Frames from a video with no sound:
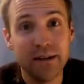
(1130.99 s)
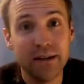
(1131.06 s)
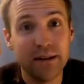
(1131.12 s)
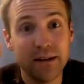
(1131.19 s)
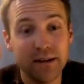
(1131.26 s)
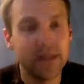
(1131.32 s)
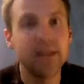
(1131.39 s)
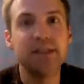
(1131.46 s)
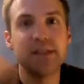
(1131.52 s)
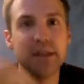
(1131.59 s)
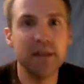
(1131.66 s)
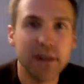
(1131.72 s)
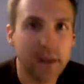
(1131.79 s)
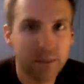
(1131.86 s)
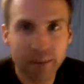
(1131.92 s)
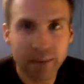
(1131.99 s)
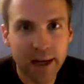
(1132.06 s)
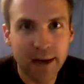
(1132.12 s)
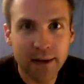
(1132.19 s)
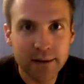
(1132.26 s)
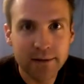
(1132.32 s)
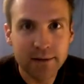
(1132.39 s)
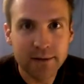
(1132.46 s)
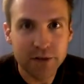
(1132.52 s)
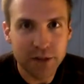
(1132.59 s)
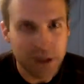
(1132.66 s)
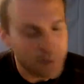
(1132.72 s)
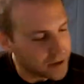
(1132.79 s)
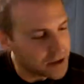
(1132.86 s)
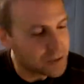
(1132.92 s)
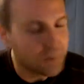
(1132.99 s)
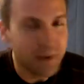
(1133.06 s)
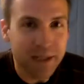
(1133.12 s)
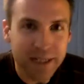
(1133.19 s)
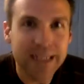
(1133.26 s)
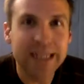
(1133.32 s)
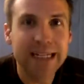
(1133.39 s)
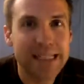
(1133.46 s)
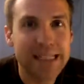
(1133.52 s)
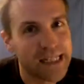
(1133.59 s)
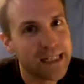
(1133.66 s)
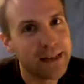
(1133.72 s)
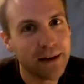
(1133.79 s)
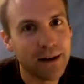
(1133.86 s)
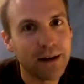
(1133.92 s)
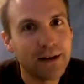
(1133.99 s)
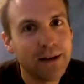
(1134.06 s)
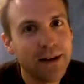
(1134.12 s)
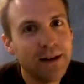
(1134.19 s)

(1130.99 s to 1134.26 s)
It's in there, man. Generally speaking, it's in there.